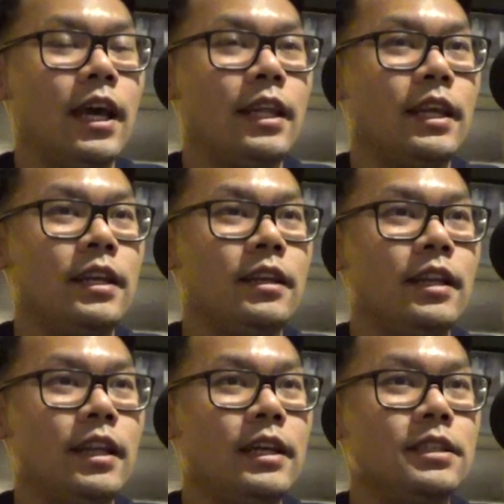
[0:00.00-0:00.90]
At the end of the
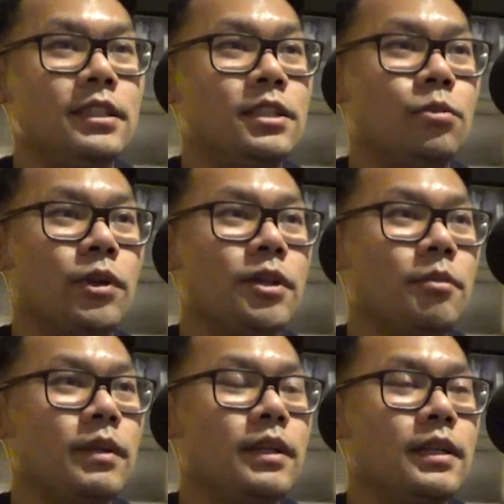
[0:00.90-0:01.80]
day, it's worth
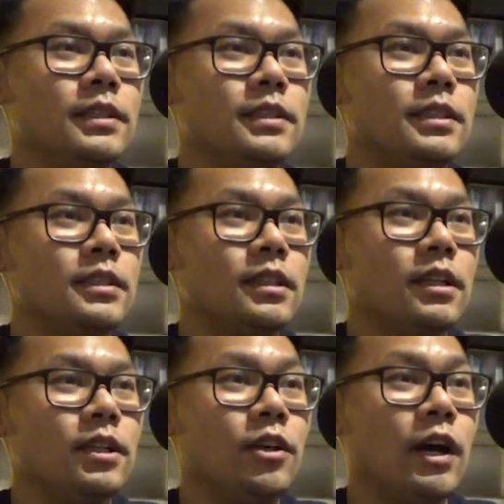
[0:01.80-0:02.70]
it because
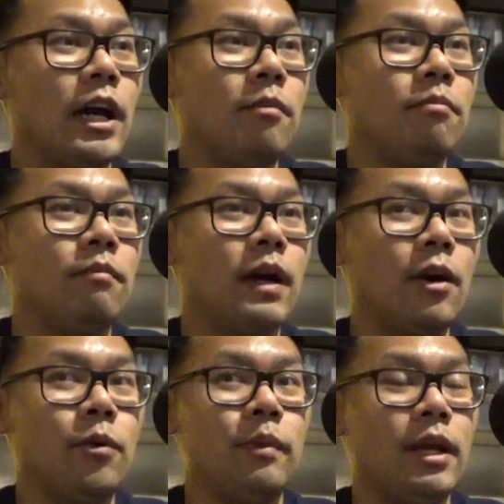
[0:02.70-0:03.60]

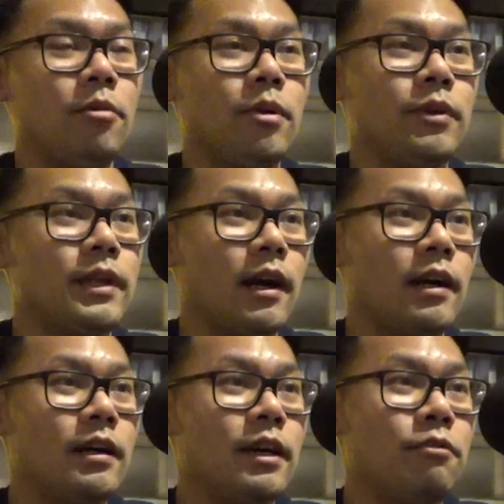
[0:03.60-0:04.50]
I would be able to
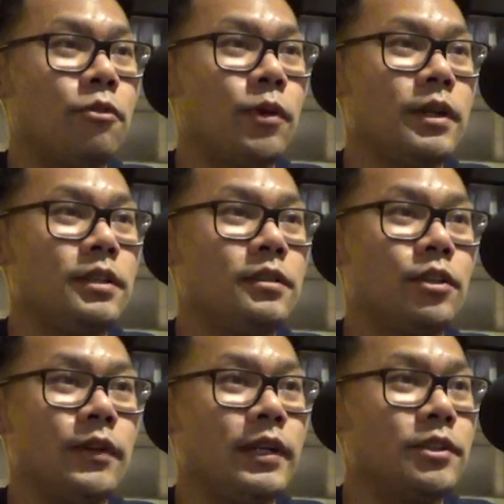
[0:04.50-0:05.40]
retire at
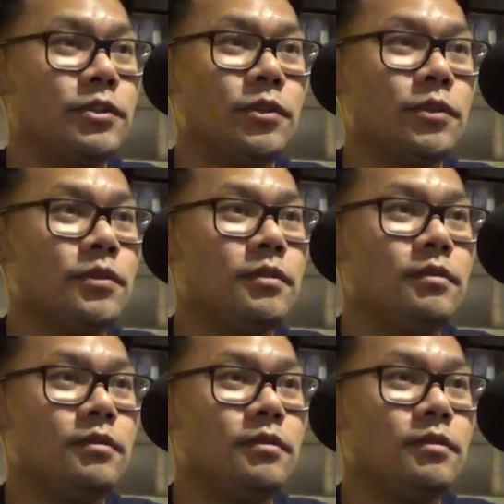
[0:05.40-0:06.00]
43 years old.